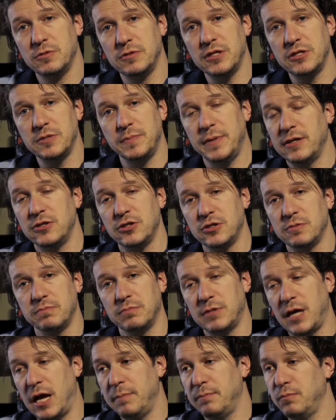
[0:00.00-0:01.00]
Just
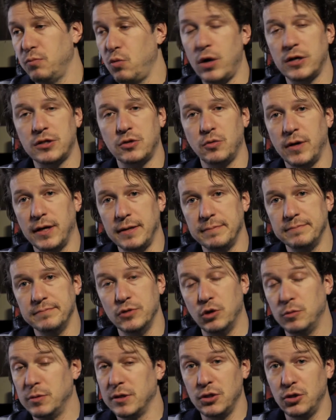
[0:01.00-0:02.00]
got up, walked away.
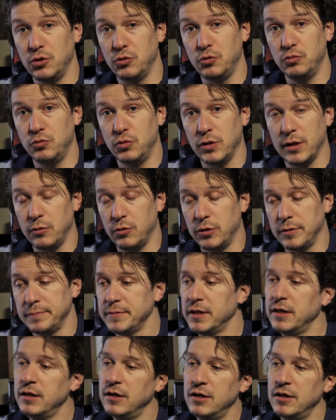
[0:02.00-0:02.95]
Nobody knew where they were.